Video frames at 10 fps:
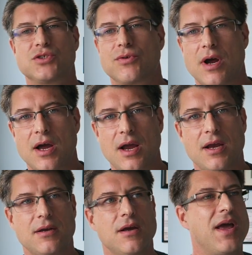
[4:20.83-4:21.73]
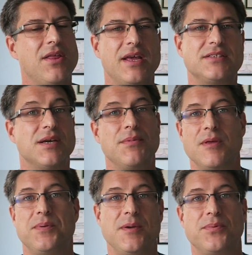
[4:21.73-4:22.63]
his grind. I like some of
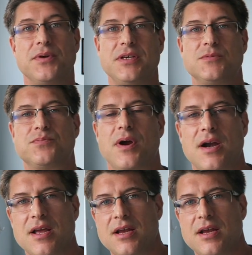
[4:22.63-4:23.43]
the people he's brought